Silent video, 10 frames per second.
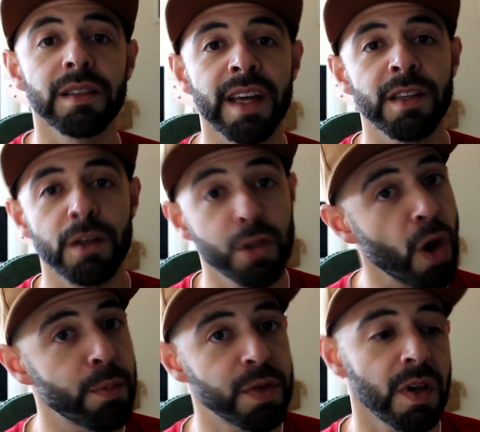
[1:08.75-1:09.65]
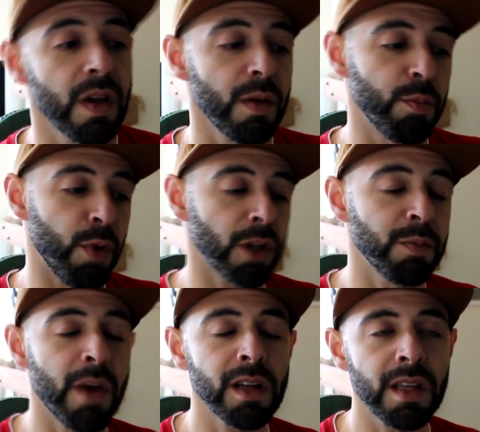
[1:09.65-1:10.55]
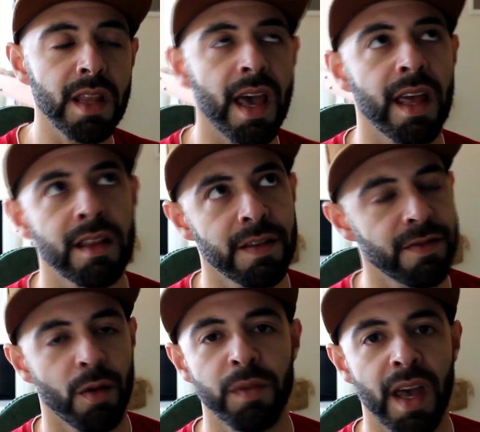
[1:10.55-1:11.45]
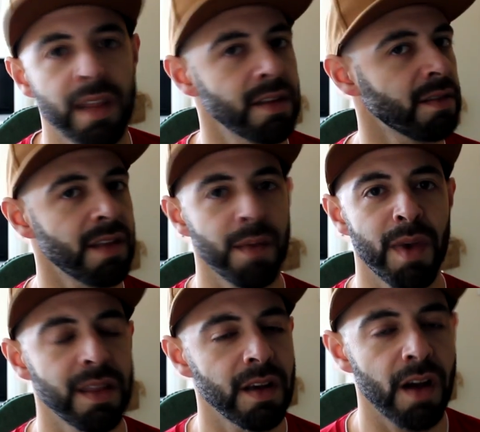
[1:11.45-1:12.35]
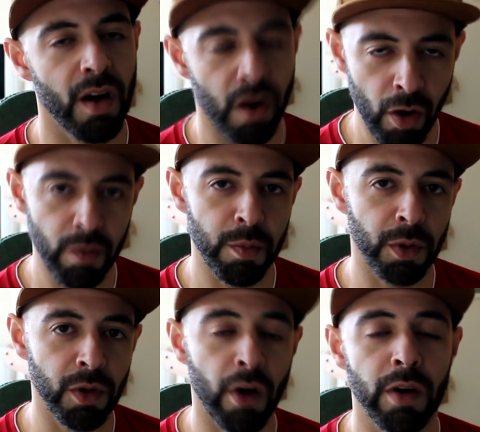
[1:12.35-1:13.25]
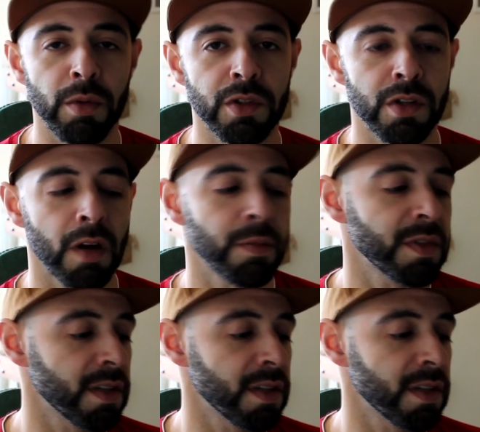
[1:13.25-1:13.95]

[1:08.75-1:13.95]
Later Topps bought Merlin, and from then uh, they made a horrible, horrible job.